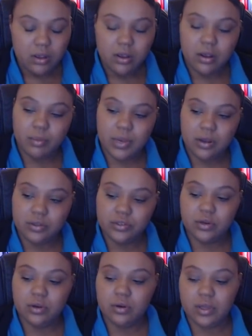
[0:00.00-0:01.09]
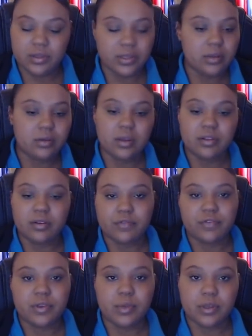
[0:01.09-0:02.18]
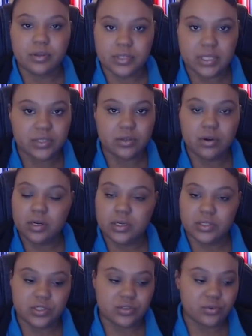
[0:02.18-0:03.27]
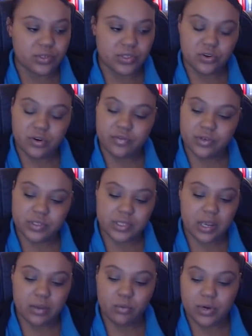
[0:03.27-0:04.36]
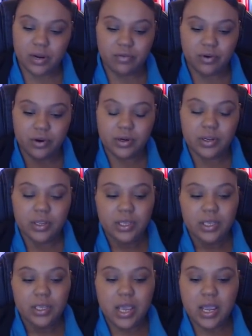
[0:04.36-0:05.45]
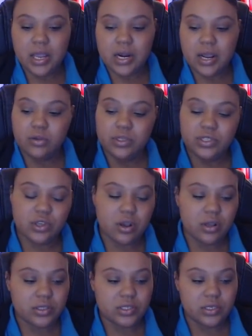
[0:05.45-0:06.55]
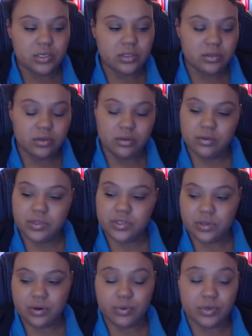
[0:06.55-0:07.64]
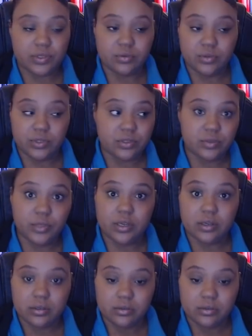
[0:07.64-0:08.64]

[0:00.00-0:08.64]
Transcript: about, all the other females that's on a Discord server site, whatever. And I only talk to, this certain person, which is me.